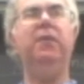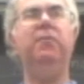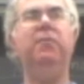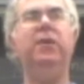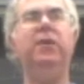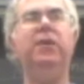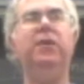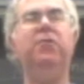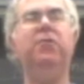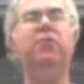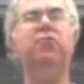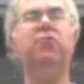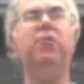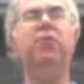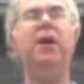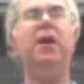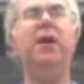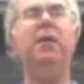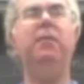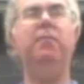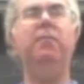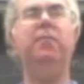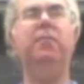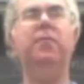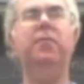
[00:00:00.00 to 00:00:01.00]
many
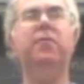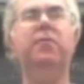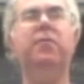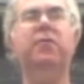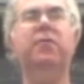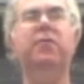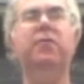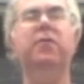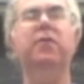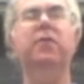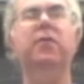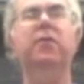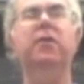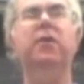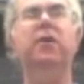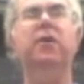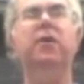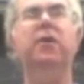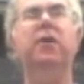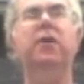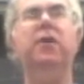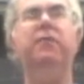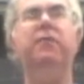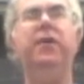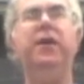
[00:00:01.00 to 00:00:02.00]
grams
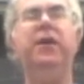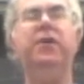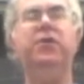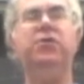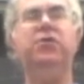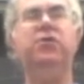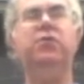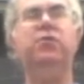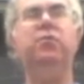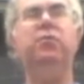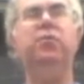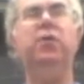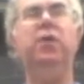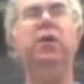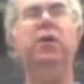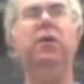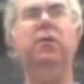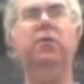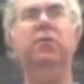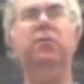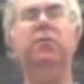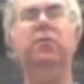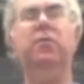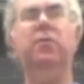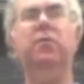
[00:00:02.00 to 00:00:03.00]
of
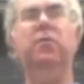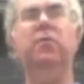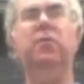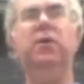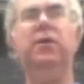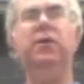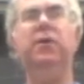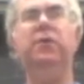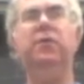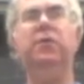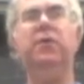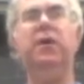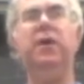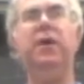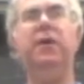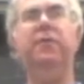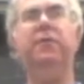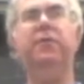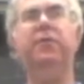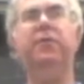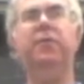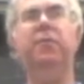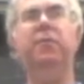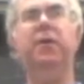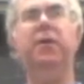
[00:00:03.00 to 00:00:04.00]
H2O will you
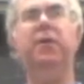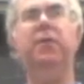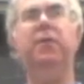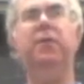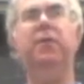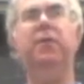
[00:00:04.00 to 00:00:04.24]
get from it?